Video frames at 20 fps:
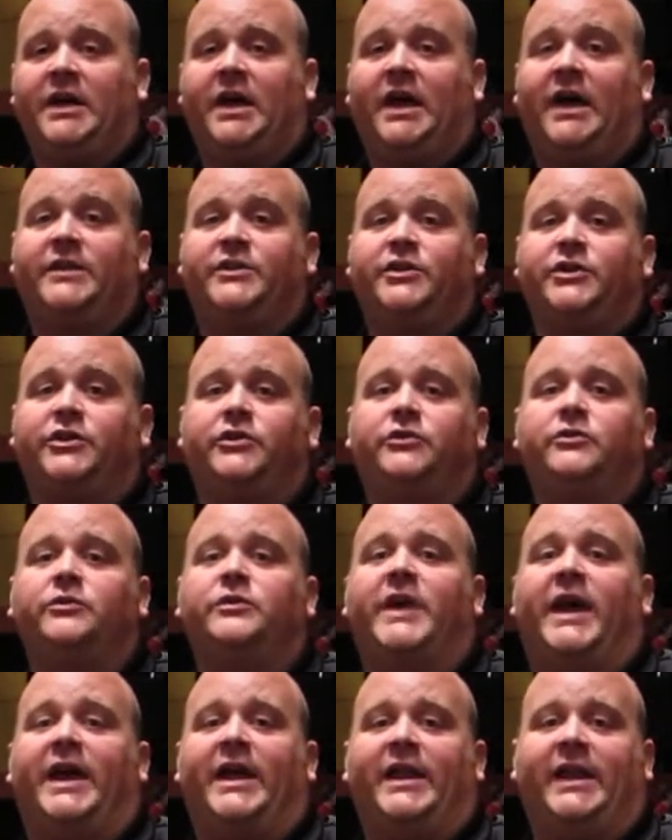Uh, to do
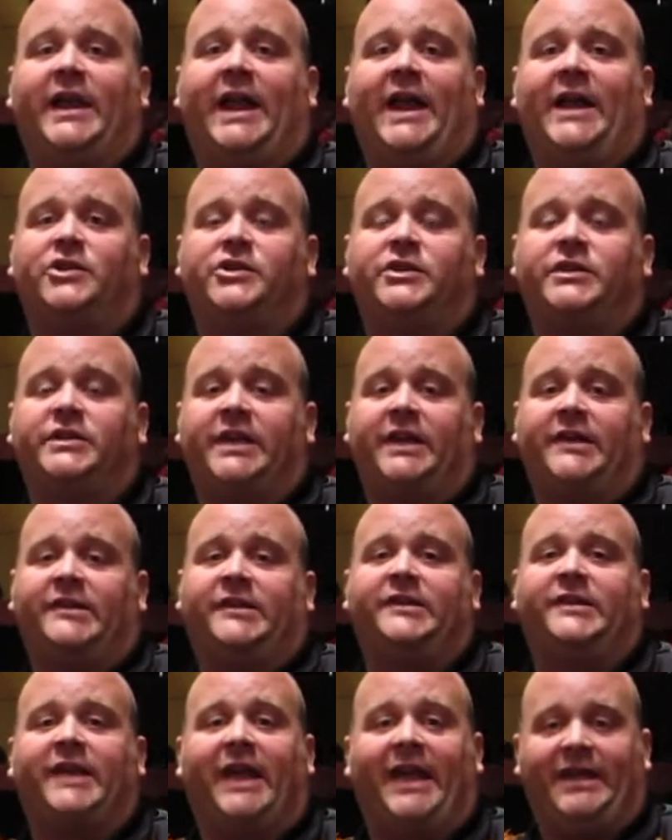that, it actually
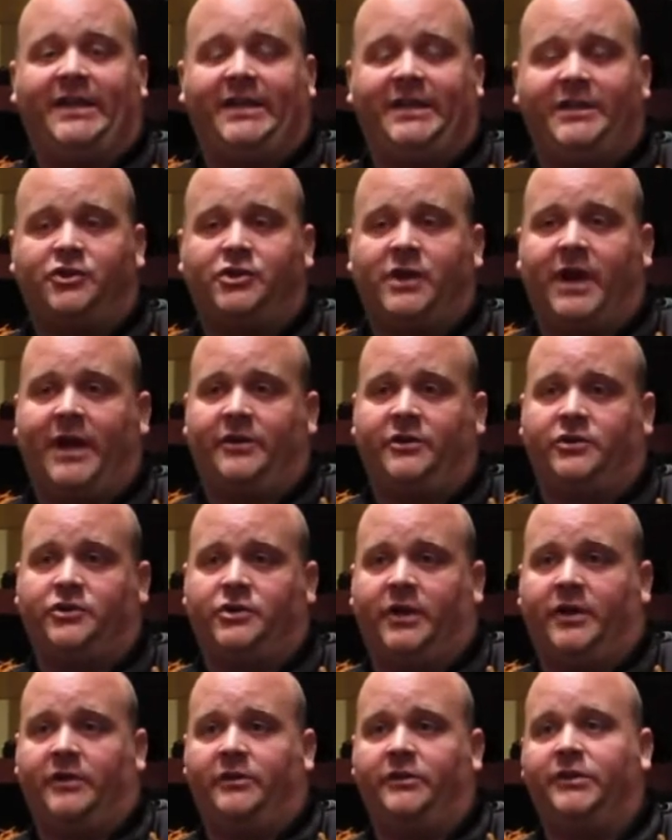takes us 18 tractor
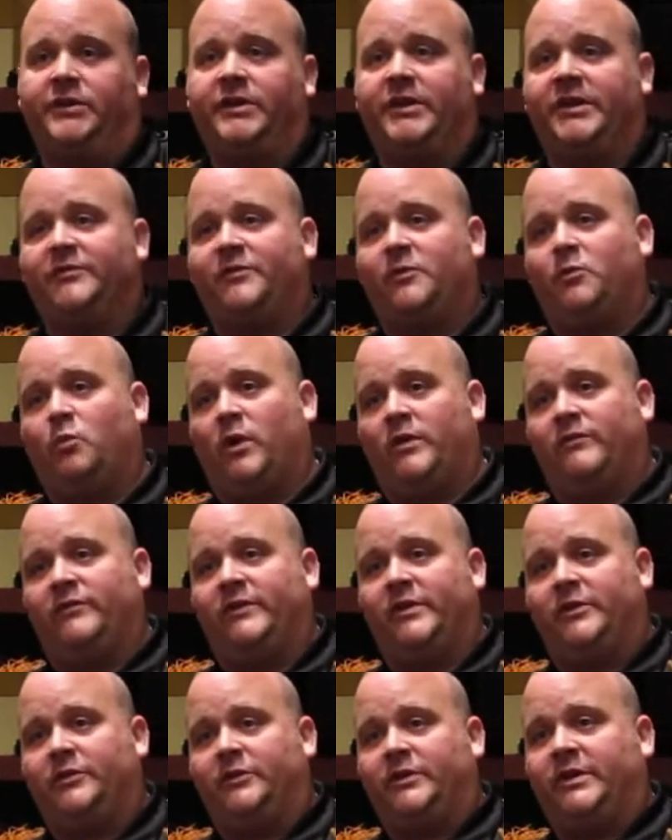trailers to get from one
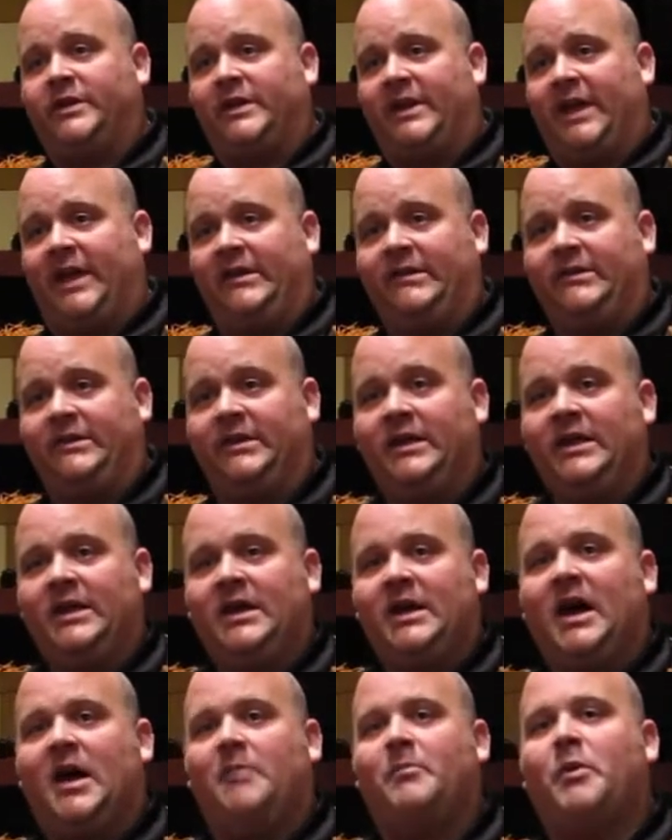venue to the next,
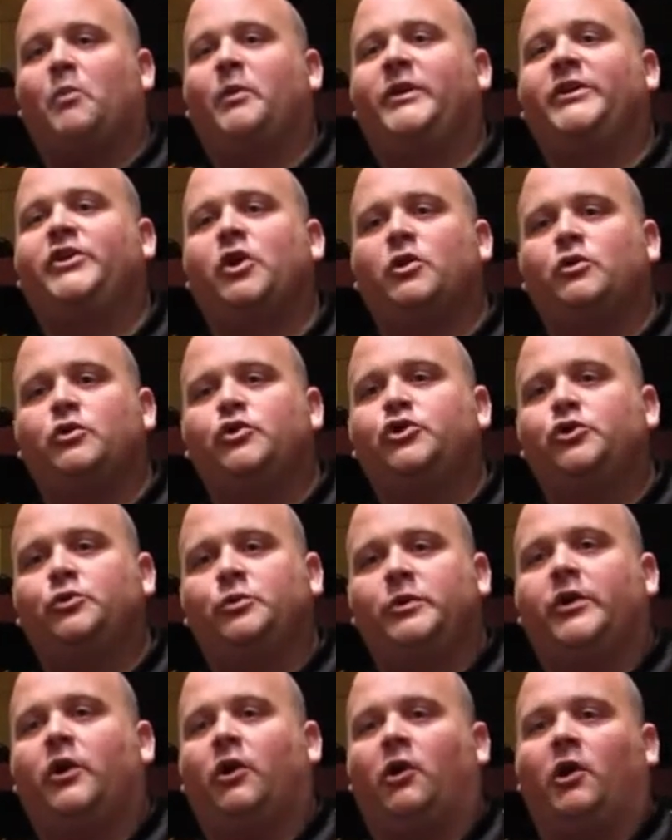uh, but we don't
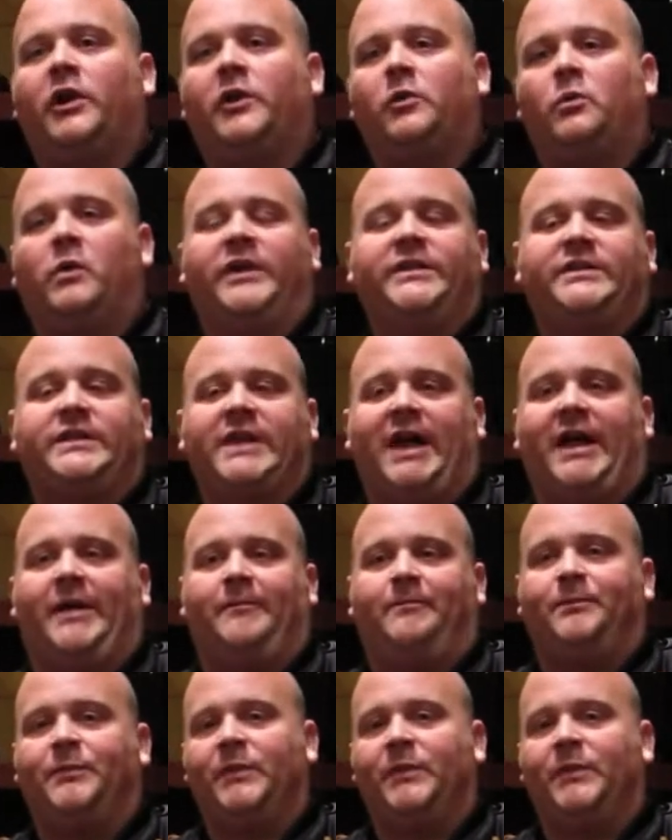do it all at one time.